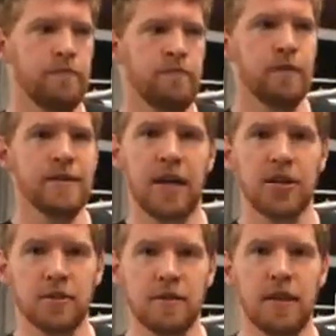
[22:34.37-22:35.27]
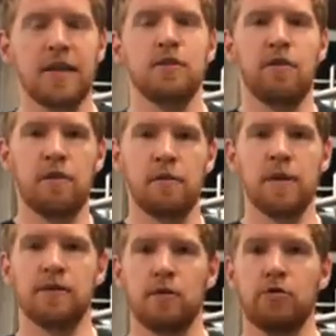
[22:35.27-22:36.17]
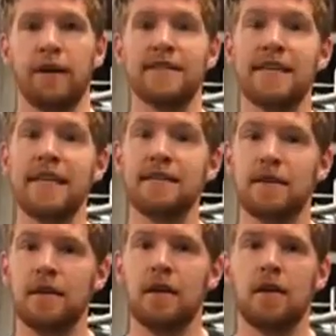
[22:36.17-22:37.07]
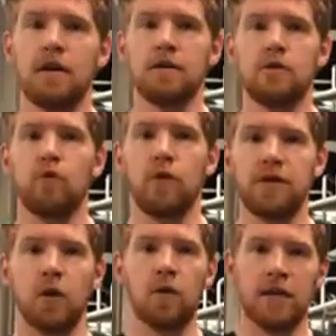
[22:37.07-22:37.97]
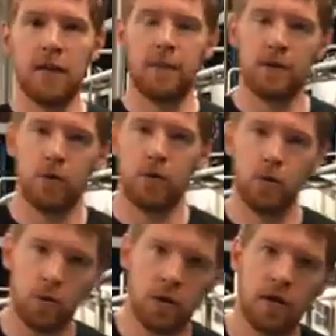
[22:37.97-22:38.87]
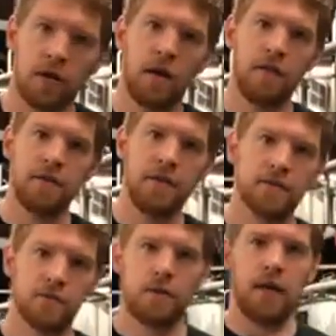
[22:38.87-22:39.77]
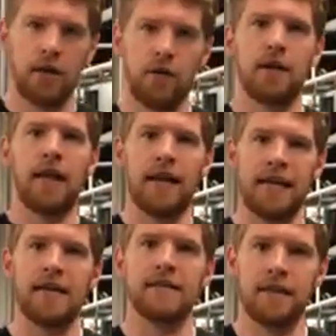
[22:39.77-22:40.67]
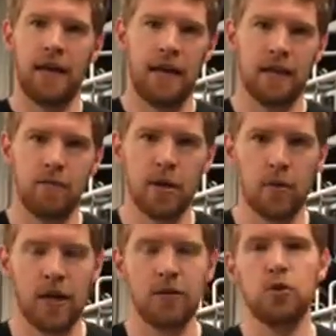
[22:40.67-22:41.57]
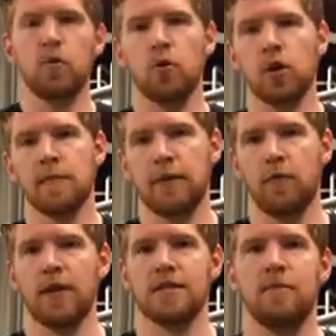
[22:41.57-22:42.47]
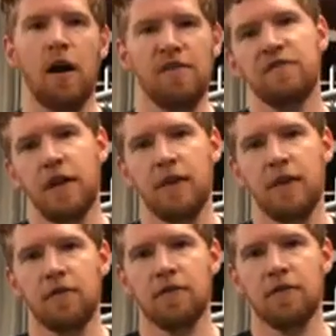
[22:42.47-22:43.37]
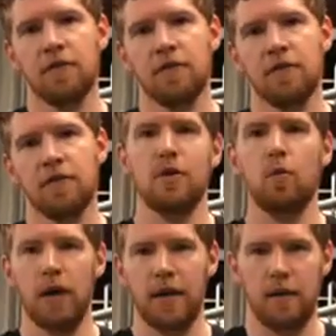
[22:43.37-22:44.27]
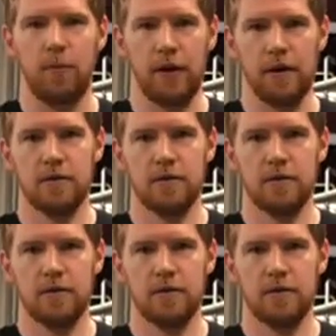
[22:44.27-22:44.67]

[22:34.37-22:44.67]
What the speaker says: Fermentation is exothermic, so it creates heat. So if we don't keep it cool, the yeast will kind of create a lot of heat, and the beer will get too warm, and we'll get some off flavors or flavors we don't want in the beer.